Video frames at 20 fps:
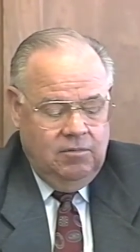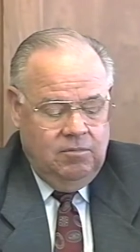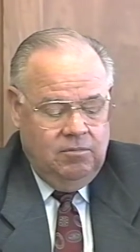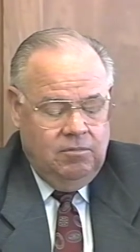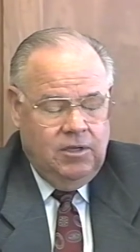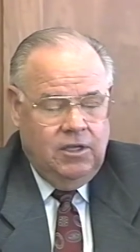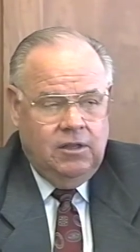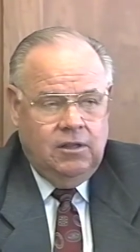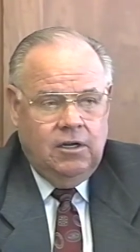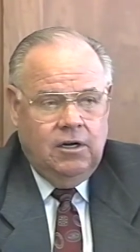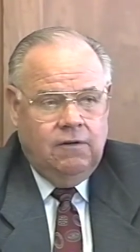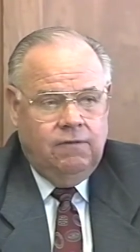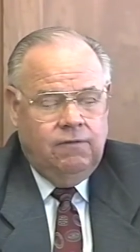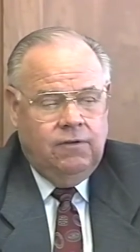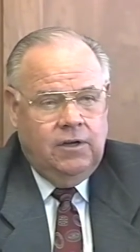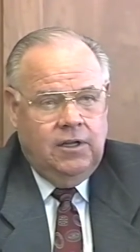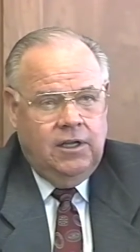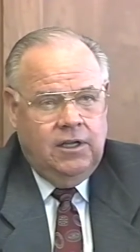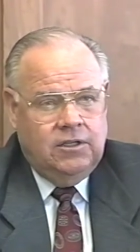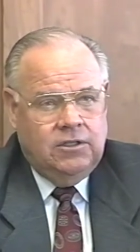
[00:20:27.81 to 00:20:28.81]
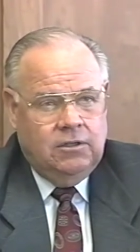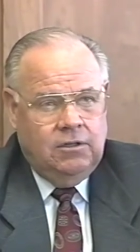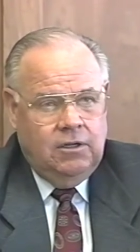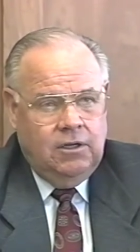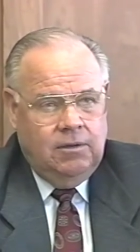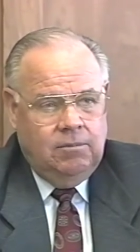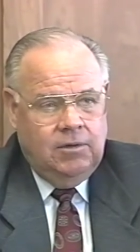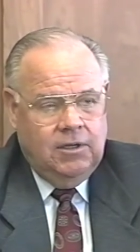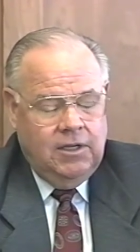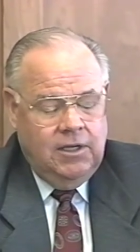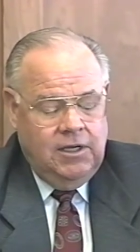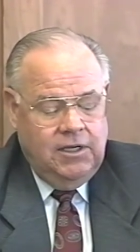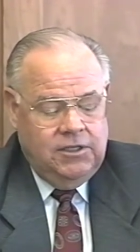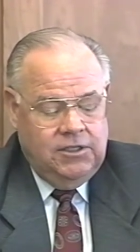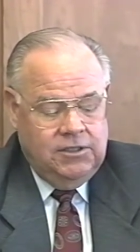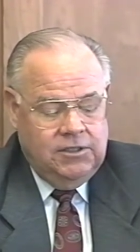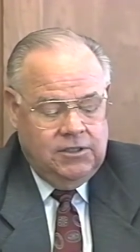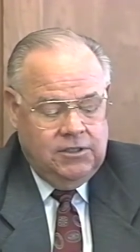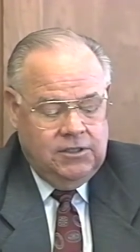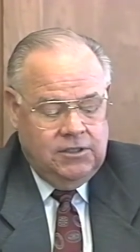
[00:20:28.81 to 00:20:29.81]
meet their financial
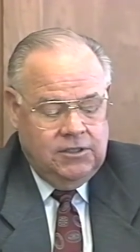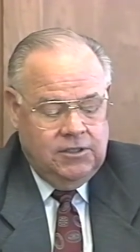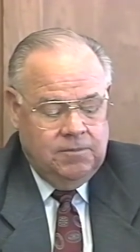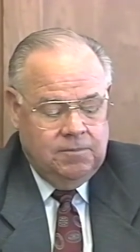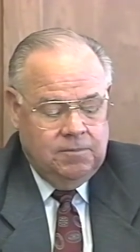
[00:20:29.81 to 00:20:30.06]
obligations.